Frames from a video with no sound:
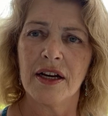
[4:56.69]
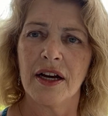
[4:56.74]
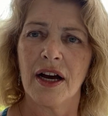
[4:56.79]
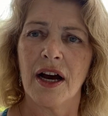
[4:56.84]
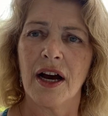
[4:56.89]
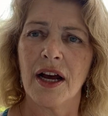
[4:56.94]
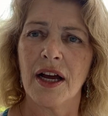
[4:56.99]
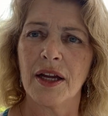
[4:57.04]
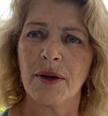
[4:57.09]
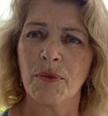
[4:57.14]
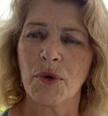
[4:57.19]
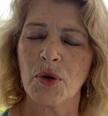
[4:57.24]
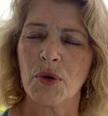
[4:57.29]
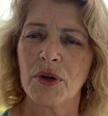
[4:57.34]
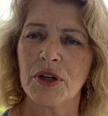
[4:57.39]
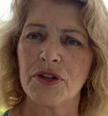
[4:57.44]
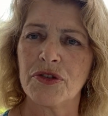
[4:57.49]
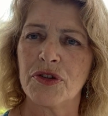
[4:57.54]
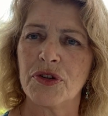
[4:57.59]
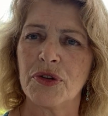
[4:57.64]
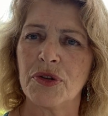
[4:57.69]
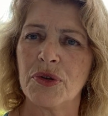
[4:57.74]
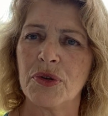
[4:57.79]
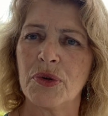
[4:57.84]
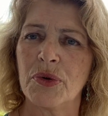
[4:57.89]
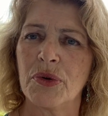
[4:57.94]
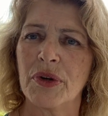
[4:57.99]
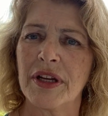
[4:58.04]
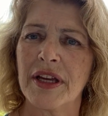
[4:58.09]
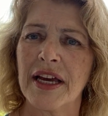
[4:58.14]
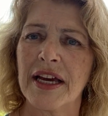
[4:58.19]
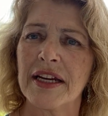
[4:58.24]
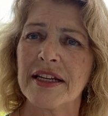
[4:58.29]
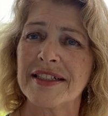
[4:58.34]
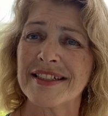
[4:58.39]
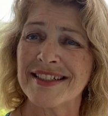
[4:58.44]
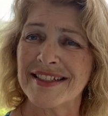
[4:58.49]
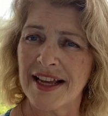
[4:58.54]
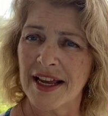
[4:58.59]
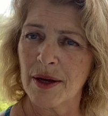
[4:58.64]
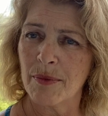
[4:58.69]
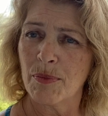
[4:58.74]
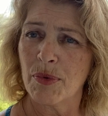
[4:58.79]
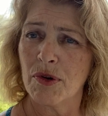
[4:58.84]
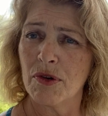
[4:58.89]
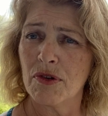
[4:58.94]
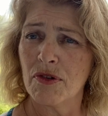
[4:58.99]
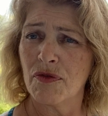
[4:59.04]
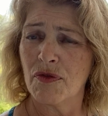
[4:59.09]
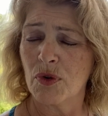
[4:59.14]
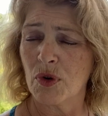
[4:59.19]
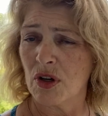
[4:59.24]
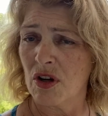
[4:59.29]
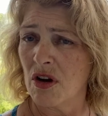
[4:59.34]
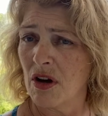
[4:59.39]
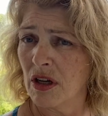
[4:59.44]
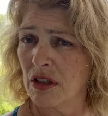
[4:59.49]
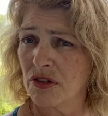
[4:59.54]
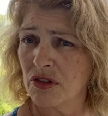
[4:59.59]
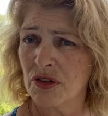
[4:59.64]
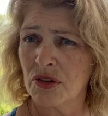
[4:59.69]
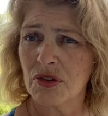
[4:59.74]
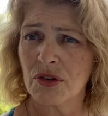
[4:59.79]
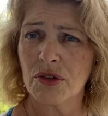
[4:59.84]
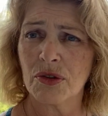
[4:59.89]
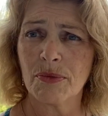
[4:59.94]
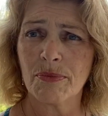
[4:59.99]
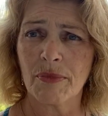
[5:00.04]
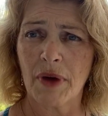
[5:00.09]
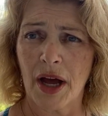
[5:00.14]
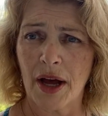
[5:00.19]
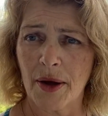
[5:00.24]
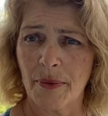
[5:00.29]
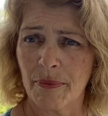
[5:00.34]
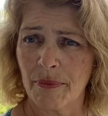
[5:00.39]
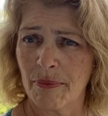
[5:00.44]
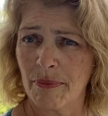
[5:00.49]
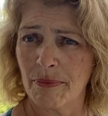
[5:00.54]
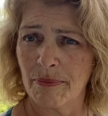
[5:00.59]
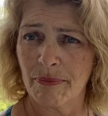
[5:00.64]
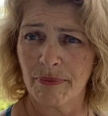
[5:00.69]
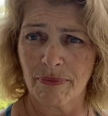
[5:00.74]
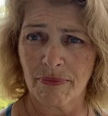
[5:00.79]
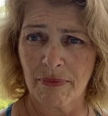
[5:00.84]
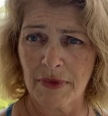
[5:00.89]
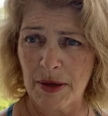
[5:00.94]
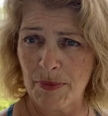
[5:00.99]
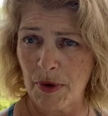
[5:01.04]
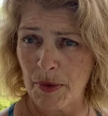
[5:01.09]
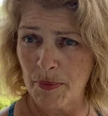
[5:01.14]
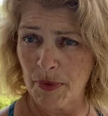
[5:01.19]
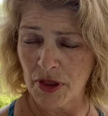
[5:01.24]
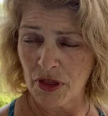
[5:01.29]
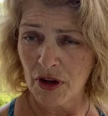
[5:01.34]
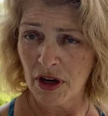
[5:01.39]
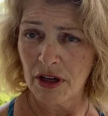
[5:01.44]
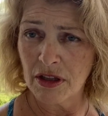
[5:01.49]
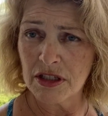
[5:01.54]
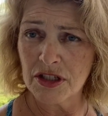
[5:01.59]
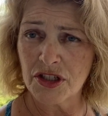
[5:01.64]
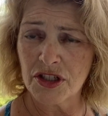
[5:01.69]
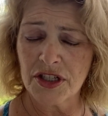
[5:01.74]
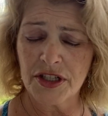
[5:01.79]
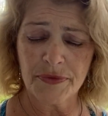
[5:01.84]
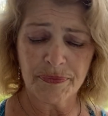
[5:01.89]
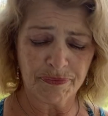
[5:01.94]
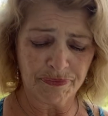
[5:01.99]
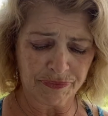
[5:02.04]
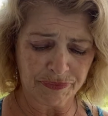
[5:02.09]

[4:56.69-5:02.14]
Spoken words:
I am going to get a sample for culture, maybe pathology,